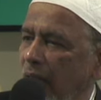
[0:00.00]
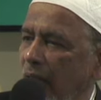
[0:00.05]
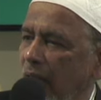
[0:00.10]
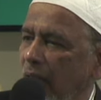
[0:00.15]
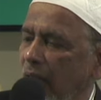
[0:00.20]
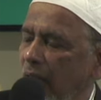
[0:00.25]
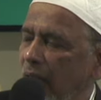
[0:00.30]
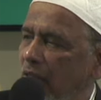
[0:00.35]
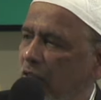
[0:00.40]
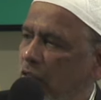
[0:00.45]

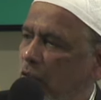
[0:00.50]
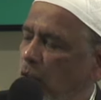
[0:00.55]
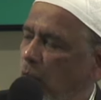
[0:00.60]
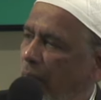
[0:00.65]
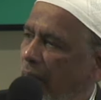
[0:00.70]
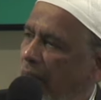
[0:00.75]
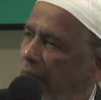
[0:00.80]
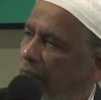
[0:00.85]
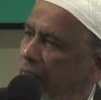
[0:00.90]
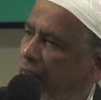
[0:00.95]
And so,
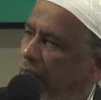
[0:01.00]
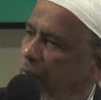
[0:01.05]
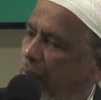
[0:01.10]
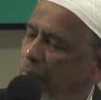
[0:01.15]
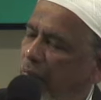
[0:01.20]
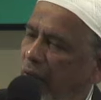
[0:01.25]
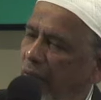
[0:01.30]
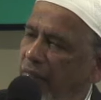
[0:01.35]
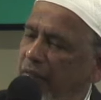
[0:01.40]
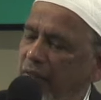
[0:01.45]
my dear
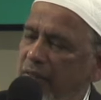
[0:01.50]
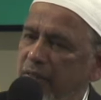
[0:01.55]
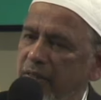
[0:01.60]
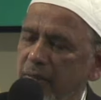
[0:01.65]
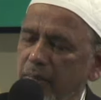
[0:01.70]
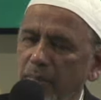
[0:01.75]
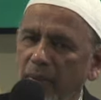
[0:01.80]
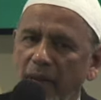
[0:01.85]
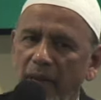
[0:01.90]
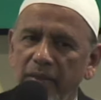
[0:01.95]
brothers
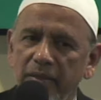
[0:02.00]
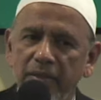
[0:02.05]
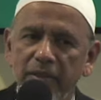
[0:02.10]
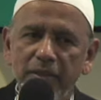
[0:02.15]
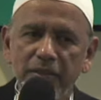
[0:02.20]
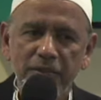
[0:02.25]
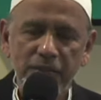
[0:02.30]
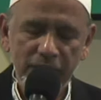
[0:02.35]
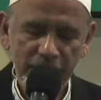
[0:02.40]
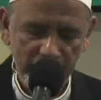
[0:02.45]
and my
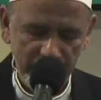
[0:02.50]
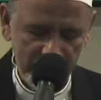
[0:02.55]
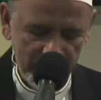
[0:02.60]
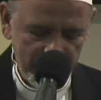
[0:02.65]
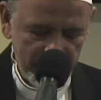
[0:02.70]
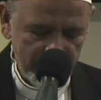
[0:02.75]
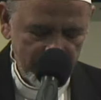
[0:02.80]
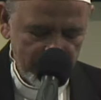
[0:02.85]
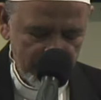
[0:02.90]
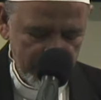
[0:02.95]
dear
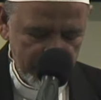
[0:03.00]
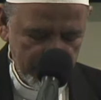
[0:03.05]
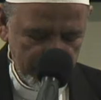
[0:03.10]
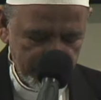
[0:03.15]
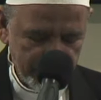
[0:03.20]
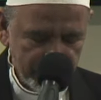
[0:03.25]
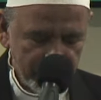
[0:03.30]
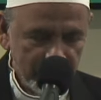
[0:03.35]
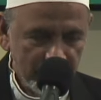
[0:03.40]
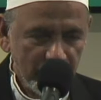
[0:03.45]
sisters,
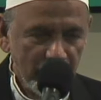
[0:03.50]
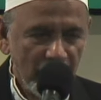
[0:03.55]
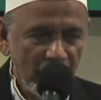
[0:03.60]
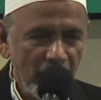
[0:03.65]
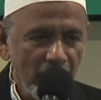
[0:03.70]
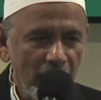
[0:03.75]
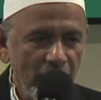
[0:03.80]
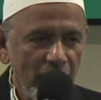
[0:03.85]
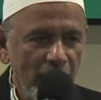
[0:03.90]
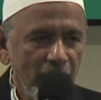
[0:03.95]

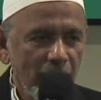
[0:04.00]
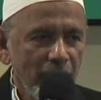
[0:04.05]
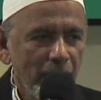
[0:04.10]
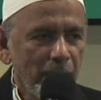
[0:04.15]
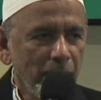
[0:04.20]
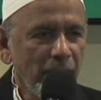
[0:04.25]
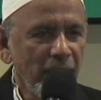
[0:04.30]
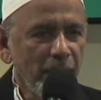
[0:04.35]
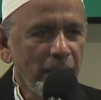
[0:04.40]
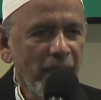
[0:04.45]

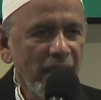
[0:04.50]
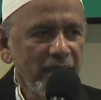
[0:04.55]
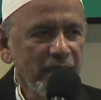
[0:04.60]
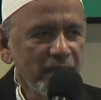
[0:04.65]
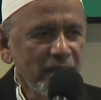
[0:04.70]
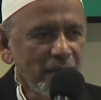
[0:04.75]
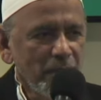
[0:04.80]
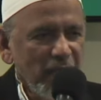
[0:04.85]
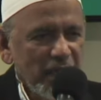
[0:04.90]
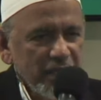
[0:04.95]
my,
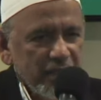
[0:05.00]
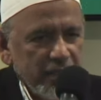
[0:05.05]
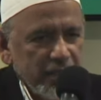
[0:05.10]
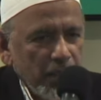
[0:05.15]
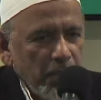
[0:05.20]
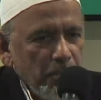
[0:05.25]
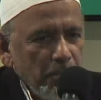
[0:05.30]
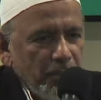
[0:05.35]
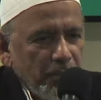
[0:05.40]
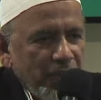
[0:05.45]
my
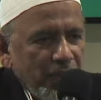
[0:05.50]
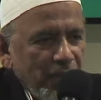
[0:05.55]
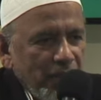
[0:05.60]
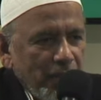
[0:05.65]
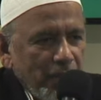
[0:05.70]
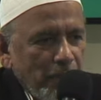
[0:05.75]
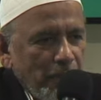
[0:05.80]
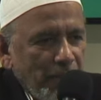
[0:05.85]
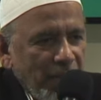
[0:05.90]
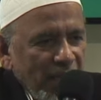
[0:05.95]
simple
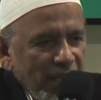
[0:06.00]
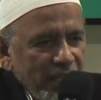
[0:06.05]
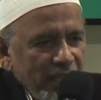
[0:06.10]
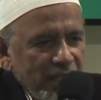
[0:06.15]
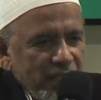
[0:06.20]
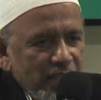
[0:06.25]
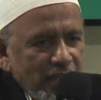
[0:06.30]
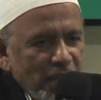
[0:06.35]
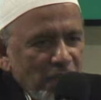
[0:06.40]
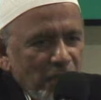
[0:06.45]

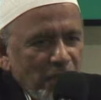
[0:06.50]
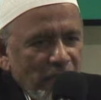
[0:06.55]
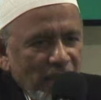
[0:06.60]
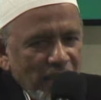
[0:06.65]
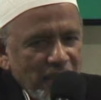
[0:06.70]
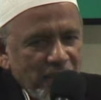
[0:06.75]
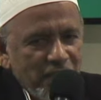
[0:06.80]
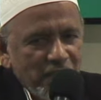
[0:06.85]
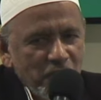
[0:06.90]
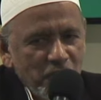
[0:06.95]
basic
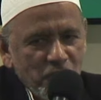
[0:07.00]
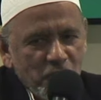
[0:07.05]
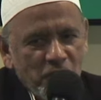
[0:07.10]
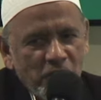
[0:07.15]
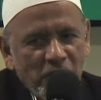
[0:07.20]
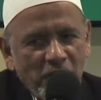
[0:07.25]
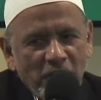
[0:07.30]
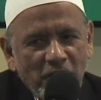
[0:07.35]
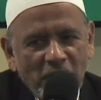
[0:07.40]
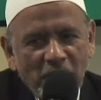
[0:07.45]
message
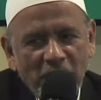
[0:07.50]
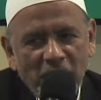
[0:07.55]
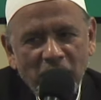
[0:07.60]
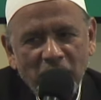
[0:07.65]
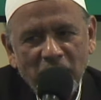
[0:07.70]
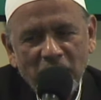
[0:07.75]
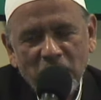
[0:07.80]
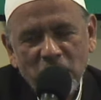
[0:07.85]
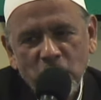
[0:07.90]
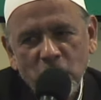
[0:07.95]

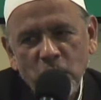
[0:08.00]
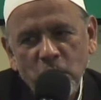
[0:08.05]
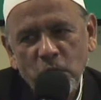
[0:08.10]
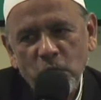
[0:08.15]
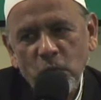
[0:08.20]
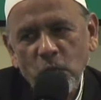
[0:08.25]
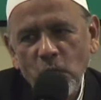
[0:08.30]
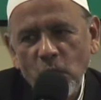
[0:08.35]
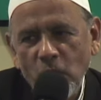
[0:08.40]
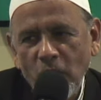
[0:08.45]
to
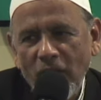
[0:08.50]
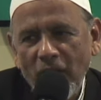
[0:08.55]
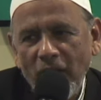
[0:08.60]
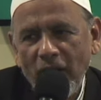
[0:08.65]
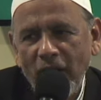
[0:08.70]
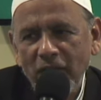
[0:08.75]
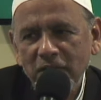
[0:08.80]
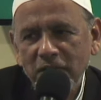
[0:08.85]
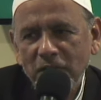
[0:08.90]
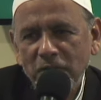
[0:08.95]
you
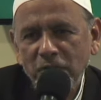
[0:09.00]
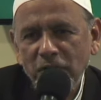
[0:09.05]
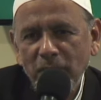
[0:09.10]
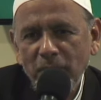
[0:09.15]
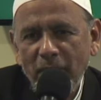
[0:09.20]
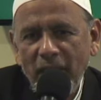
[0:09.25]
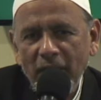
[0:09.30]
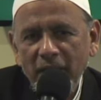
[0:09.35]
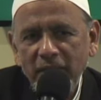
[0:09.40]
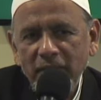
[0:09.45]
as a
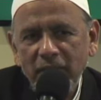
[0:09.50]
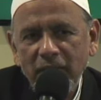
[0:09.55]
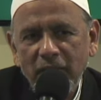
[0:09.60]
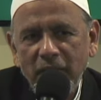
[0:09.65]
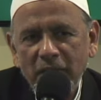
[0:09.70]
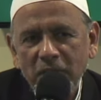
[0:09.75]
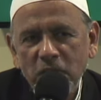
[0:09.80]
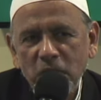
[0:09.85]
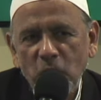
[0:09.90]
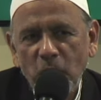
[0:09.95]
reminder
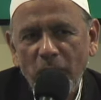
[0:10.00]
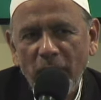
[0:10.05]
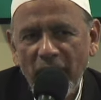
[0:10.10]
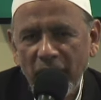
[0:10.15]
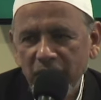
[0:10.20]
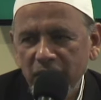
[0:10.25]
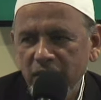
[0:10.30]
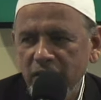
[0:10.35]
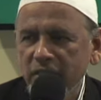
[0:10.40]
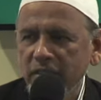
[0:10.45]
and to
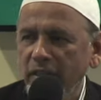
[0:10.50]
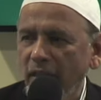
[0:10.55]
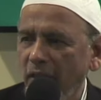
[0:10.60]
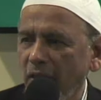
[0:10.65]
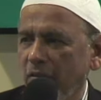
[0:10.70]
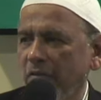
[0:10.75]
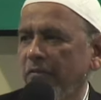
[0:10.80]
myself